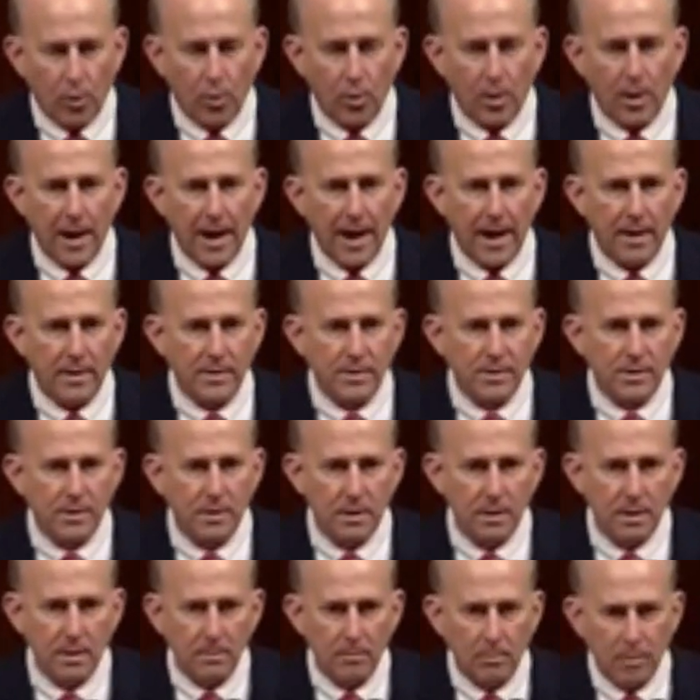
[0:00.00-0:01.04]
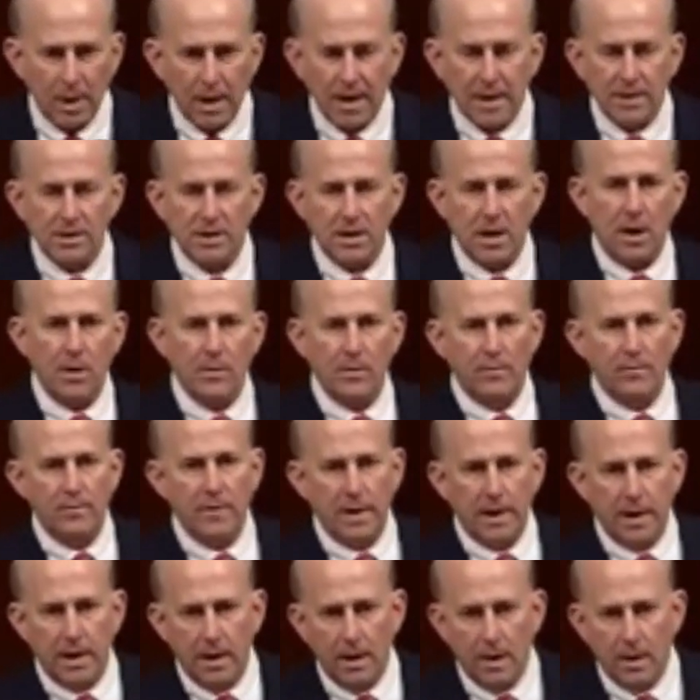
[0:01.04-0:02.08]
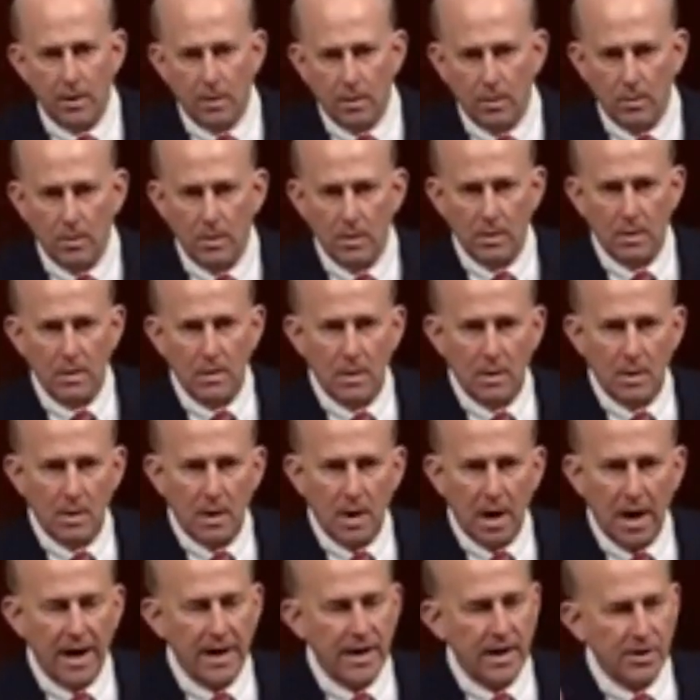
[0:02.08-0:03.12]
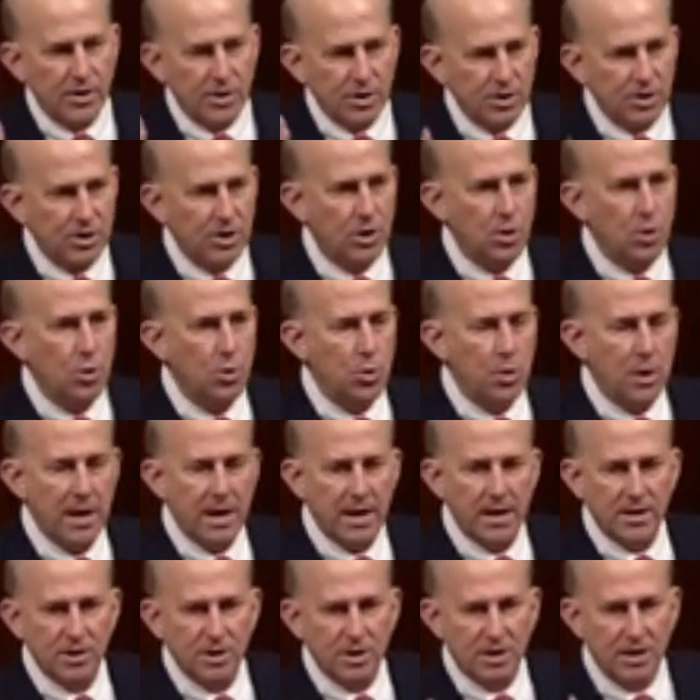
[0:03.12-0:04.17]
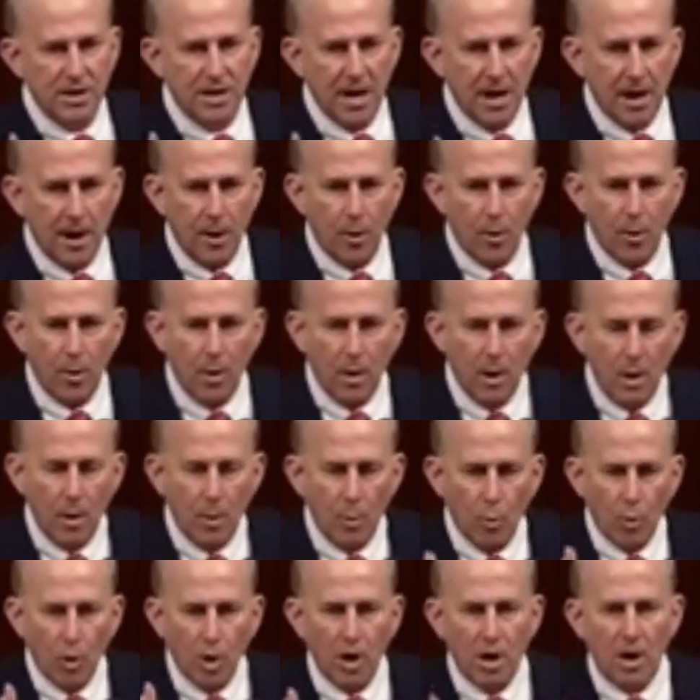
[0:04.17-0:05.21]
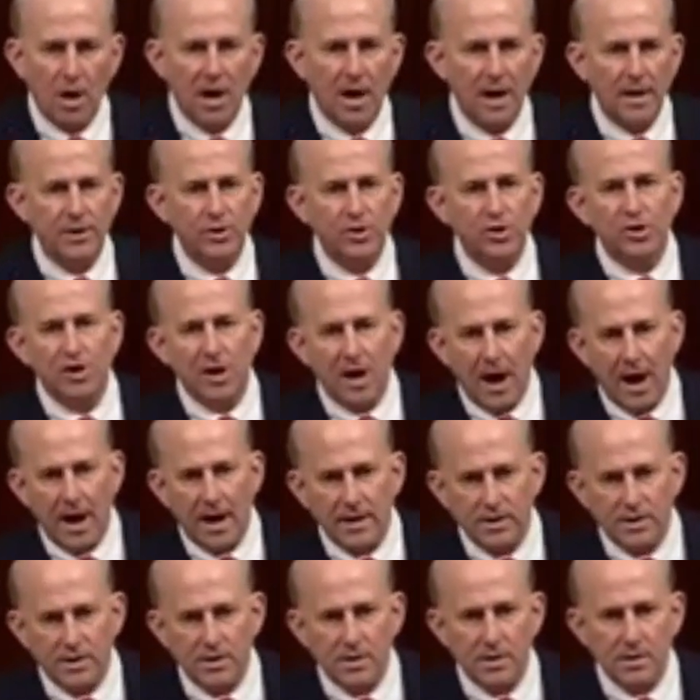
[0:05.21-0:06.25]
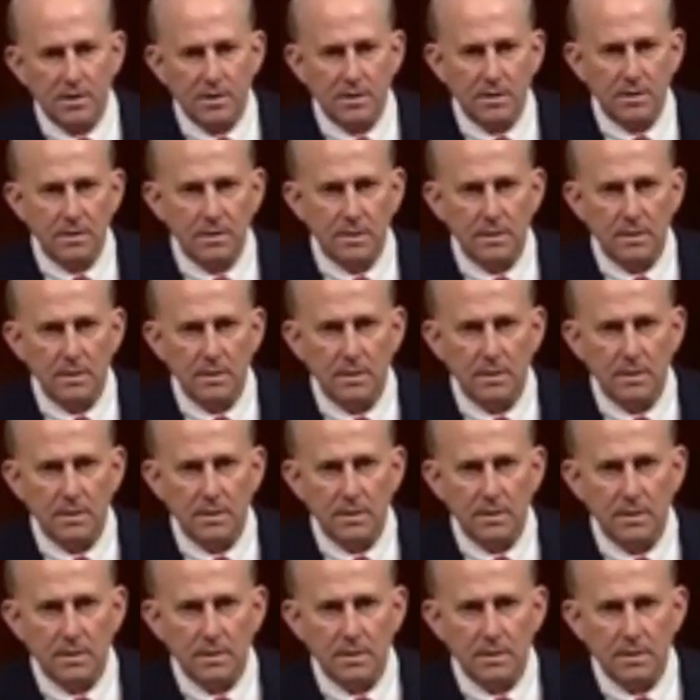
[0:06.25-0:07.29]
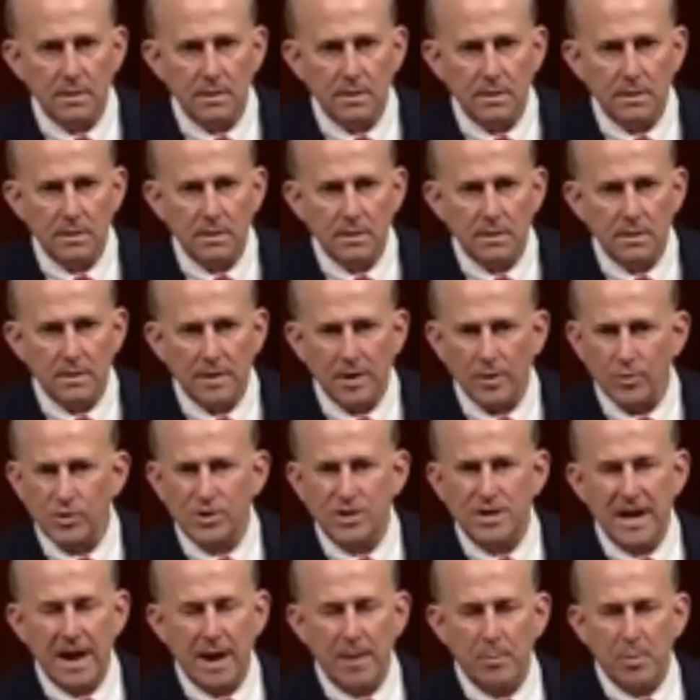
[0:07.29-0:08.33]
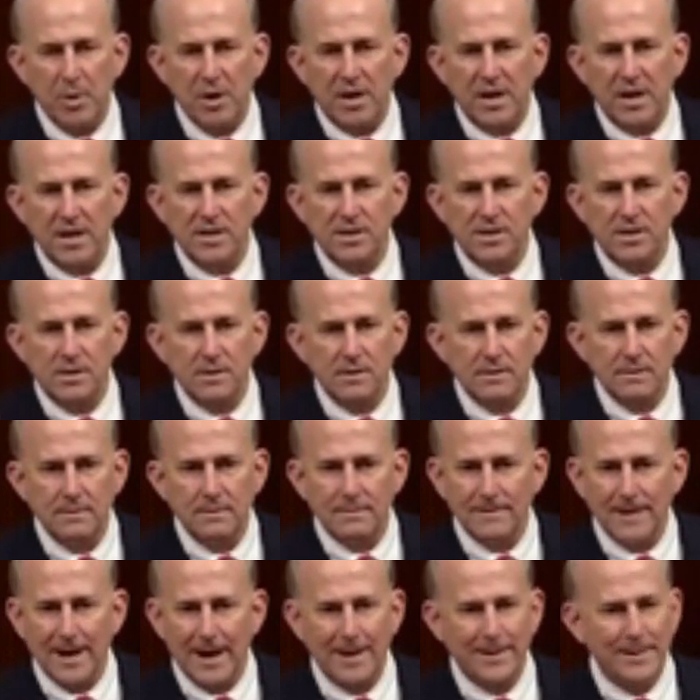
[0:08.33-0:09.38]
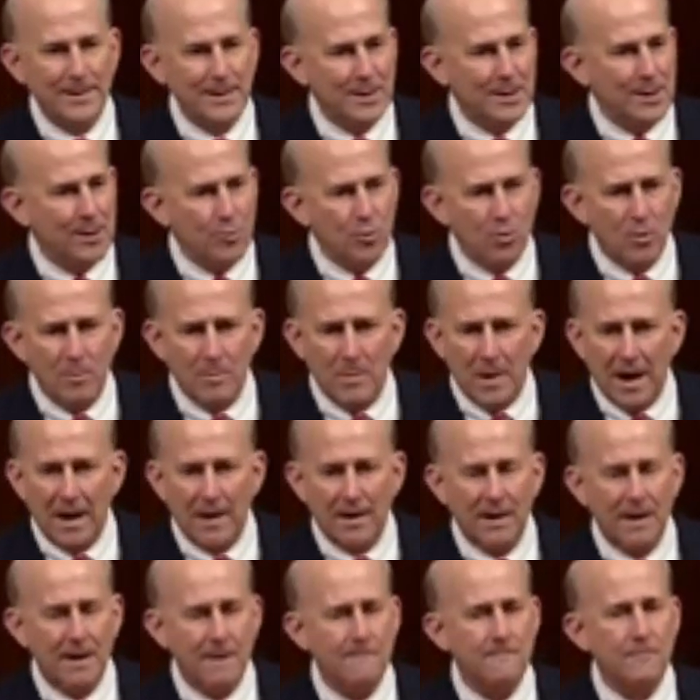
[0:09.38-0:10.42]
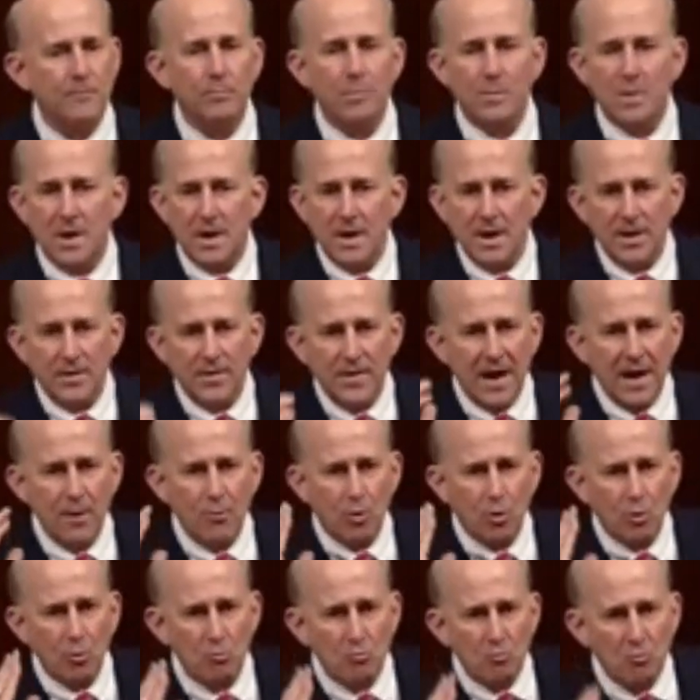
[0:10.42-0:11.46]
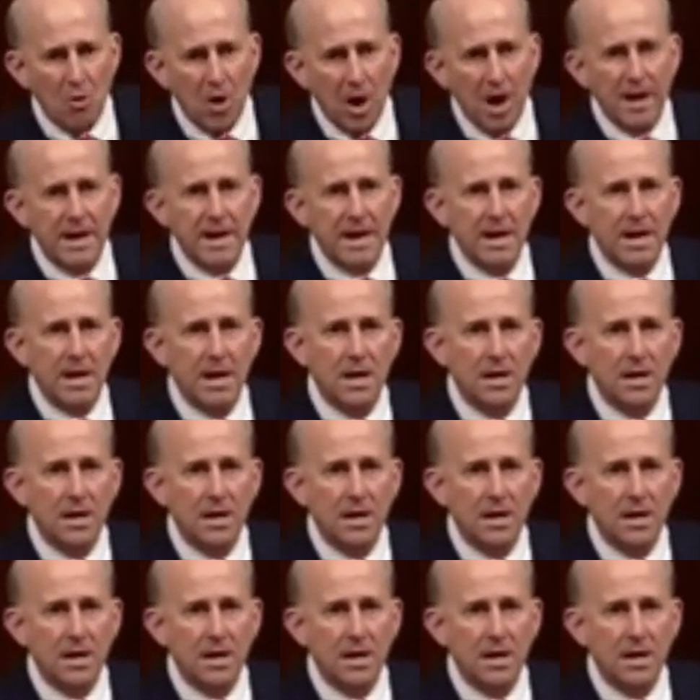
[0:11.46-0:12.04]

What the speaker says: And as soon as there were gunshots, those deputies, I knew them, I loved them, they were running to the sound of the gun.